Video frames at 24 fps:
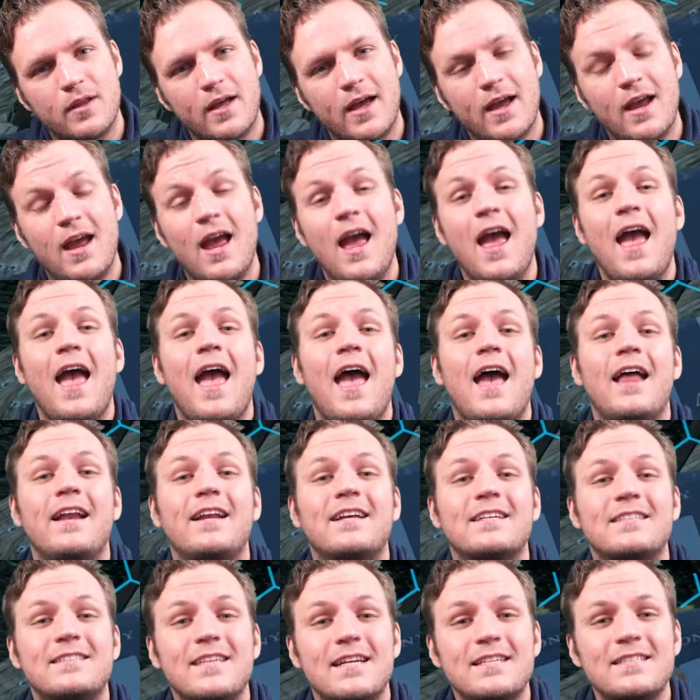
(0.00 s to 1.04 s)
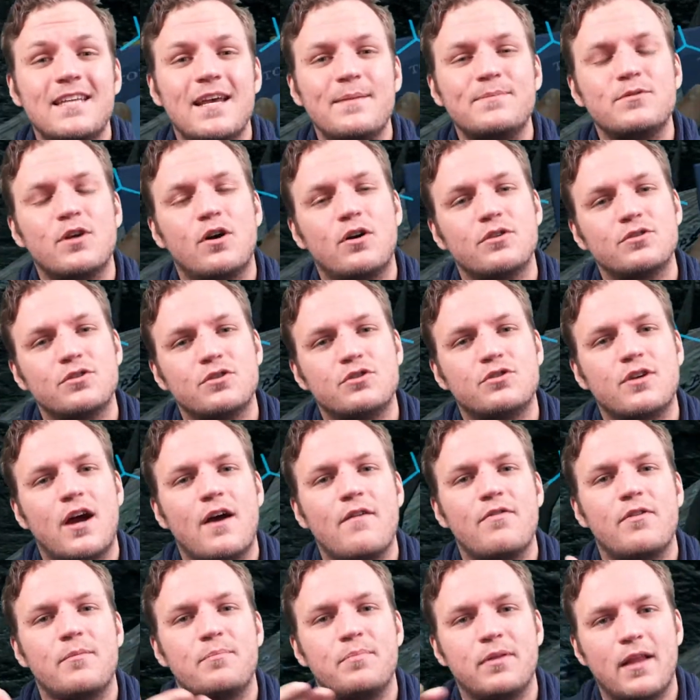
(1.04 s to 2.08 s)
to play, and cassette tapes also
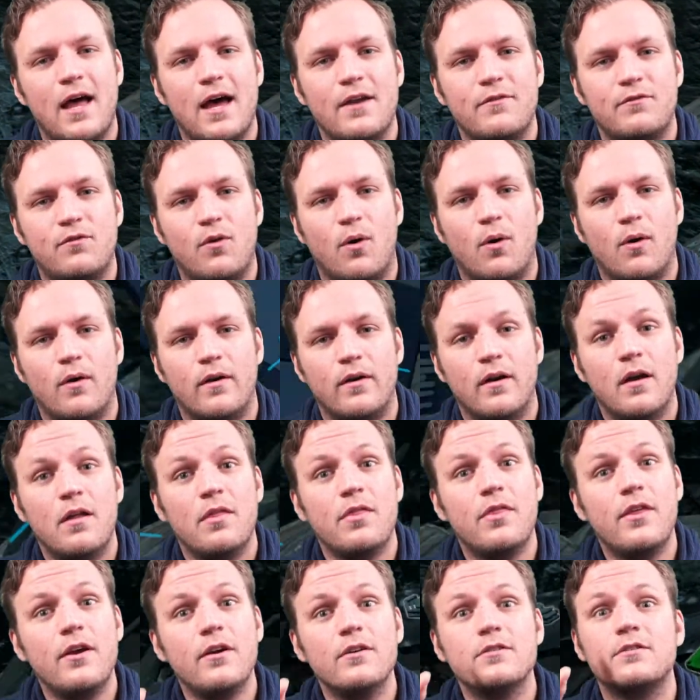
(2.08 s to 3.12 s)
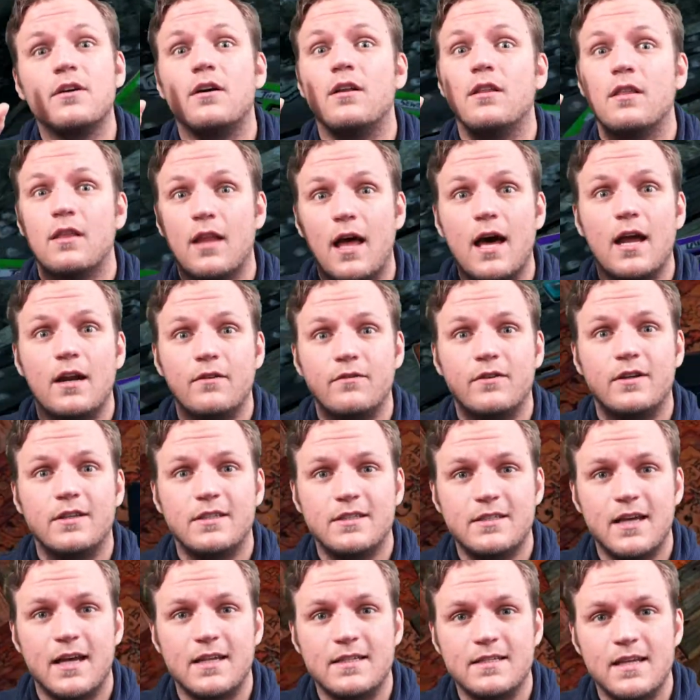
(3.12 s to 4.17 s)
drive the plot forward. There's a lot of
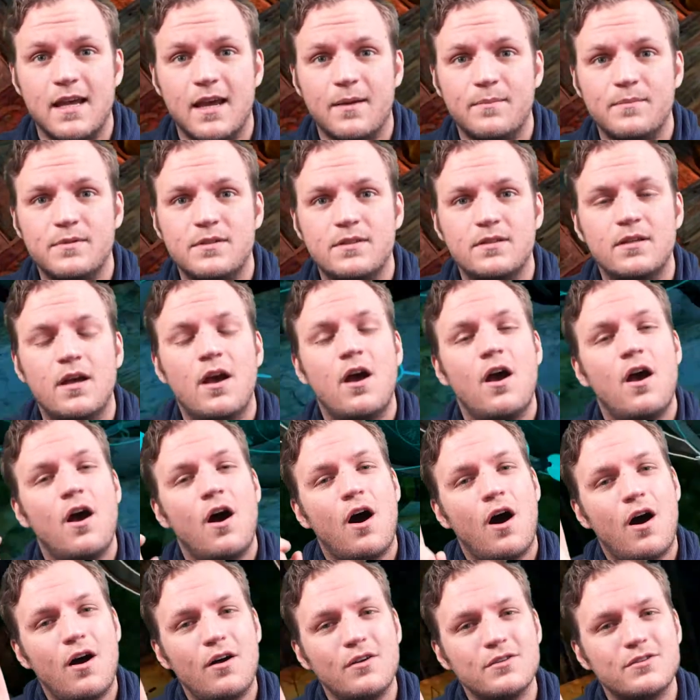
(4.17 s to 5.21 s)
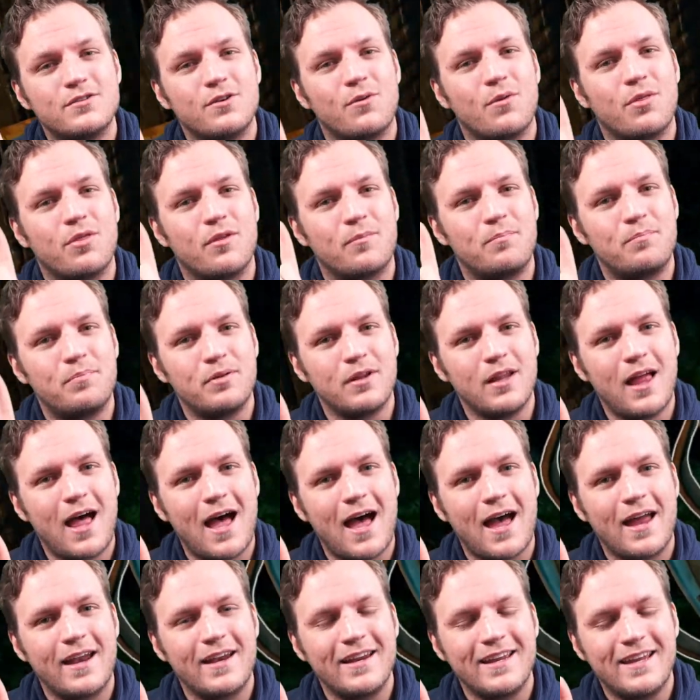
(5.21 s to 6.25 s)
cassette tapes. Also, the
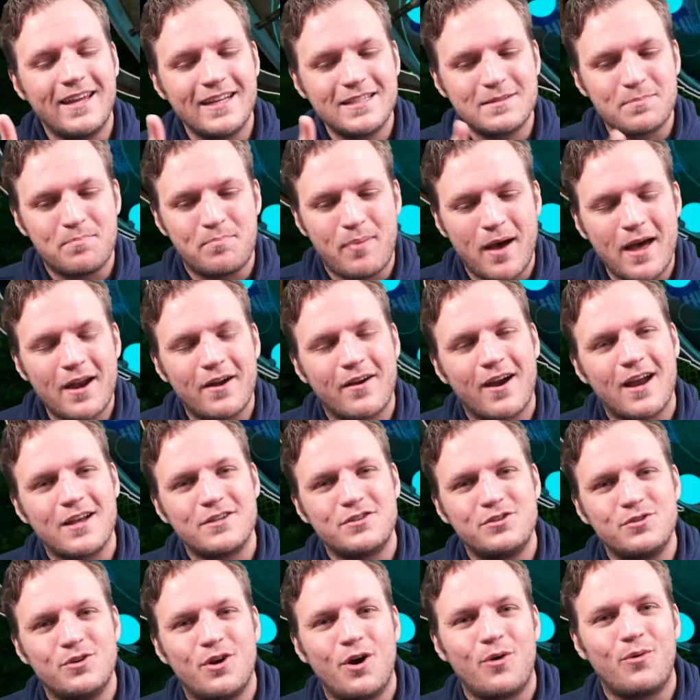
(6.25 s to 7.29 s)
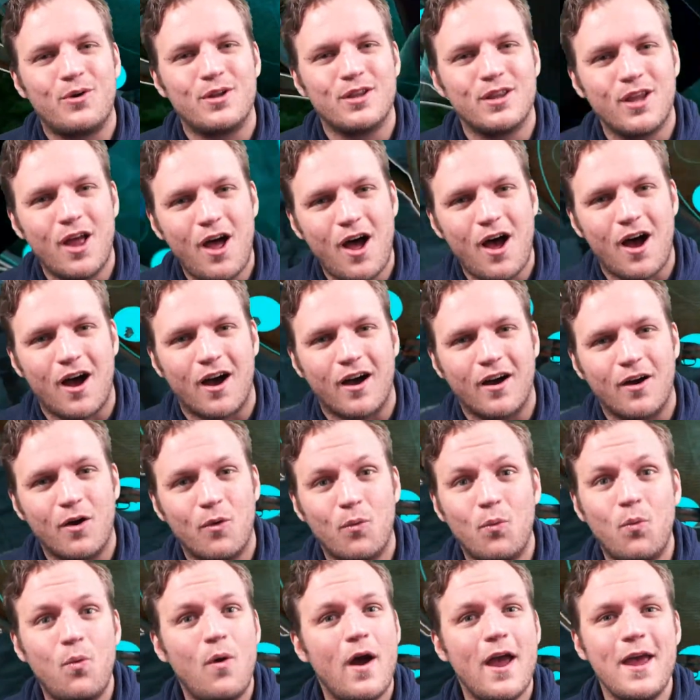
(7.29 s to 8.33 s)
plot gets better as you go along.
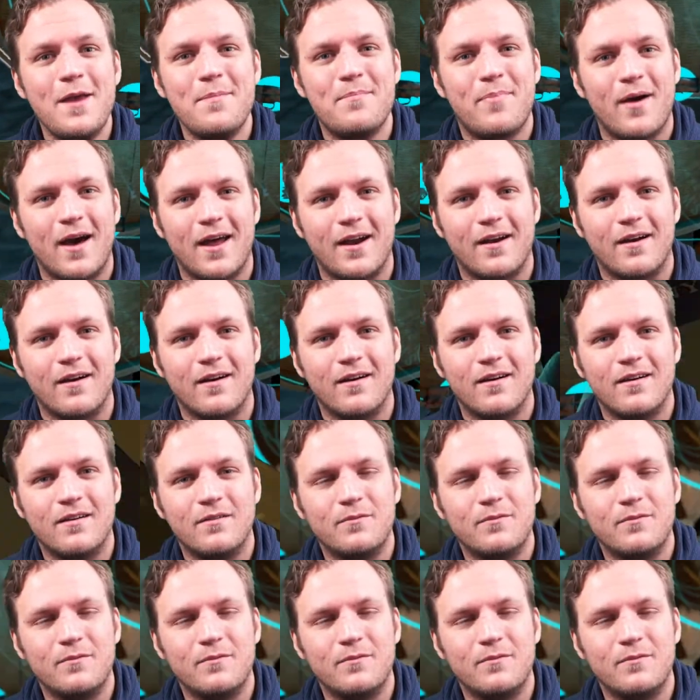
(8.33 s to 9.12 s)
Way better.